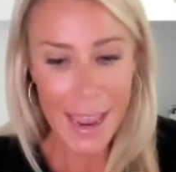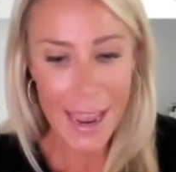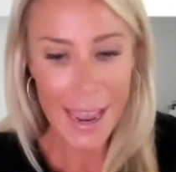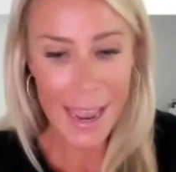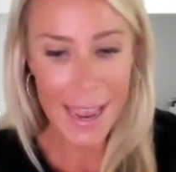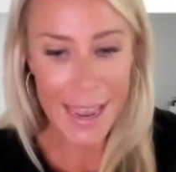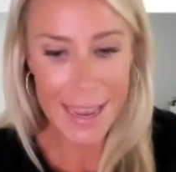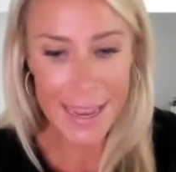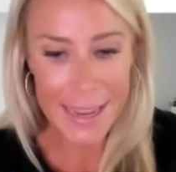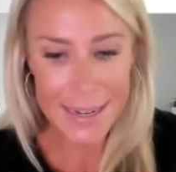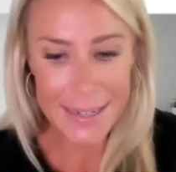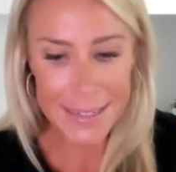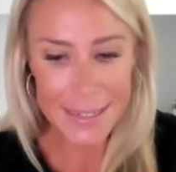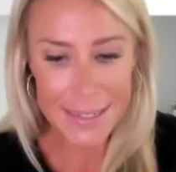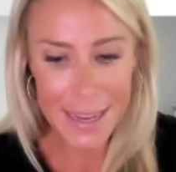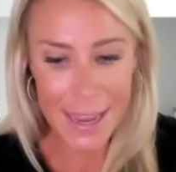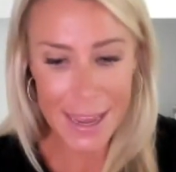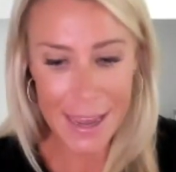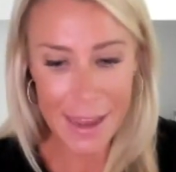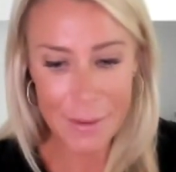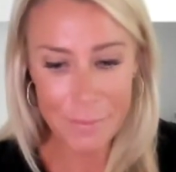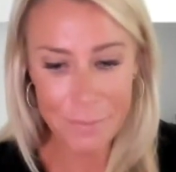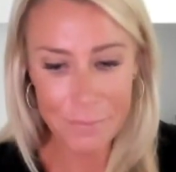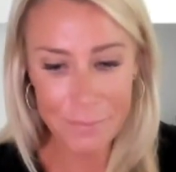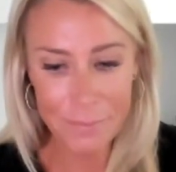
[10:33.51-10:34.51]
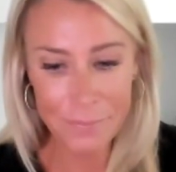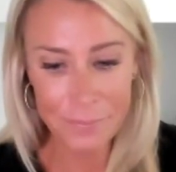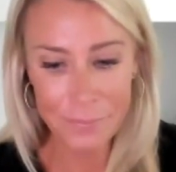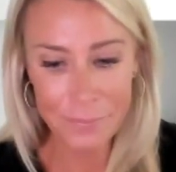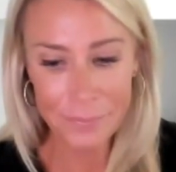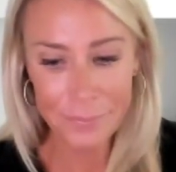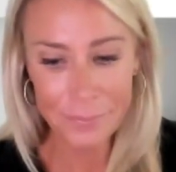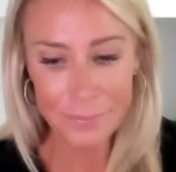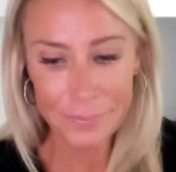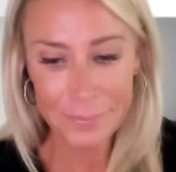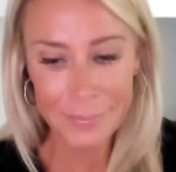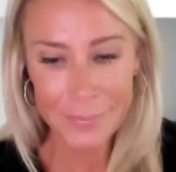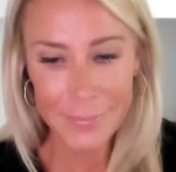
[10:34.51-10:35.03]
And, um,
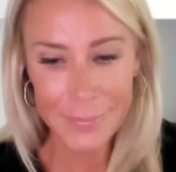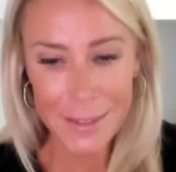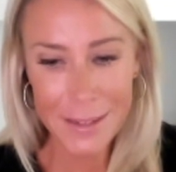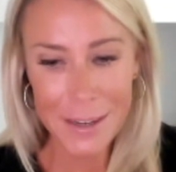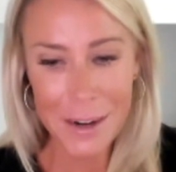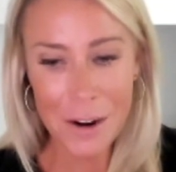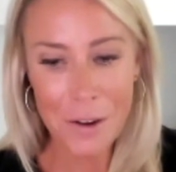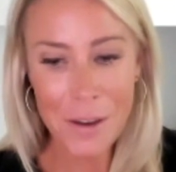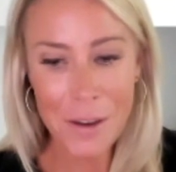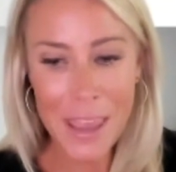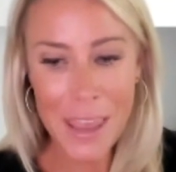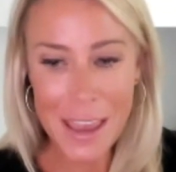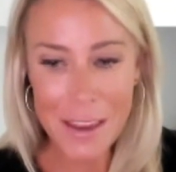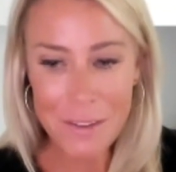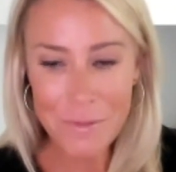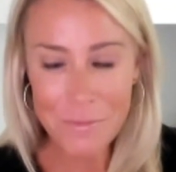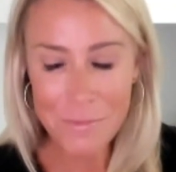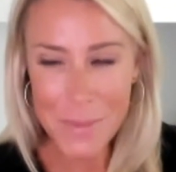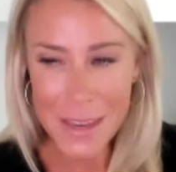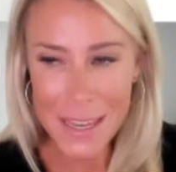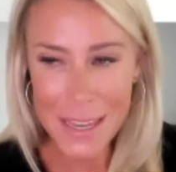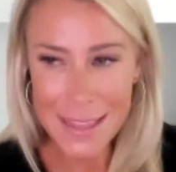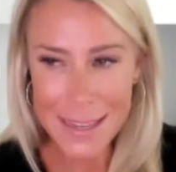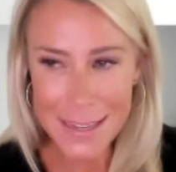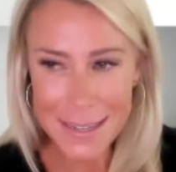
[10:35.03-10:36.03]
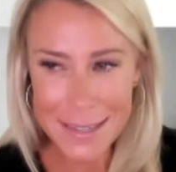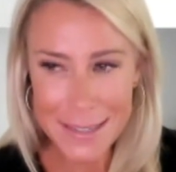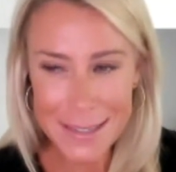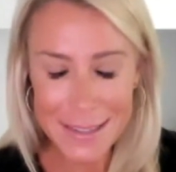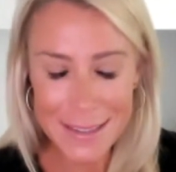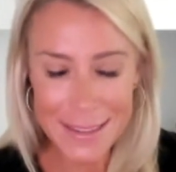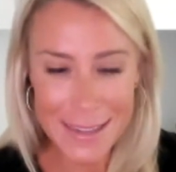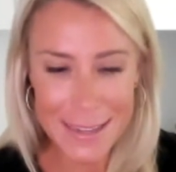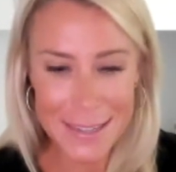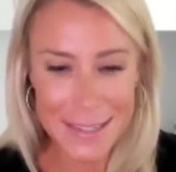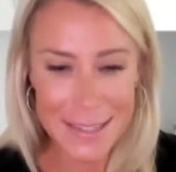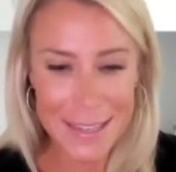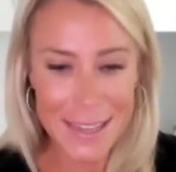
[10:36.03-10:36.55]
you know, gave me this,
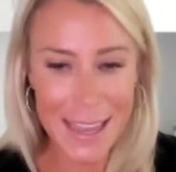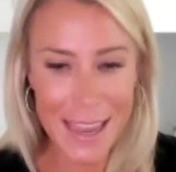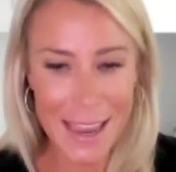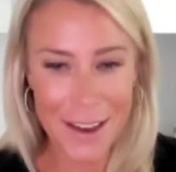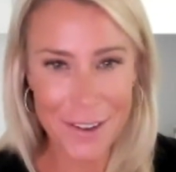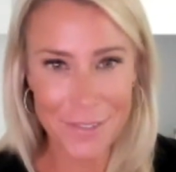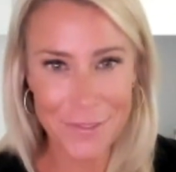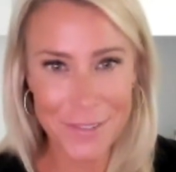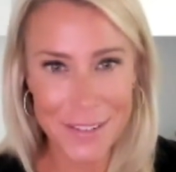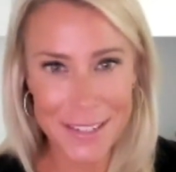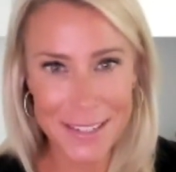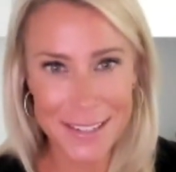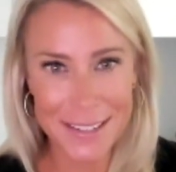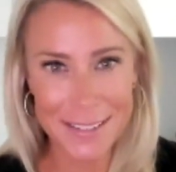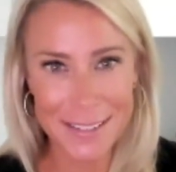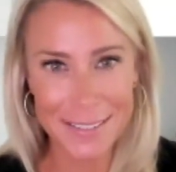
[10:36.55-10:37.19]
this gift.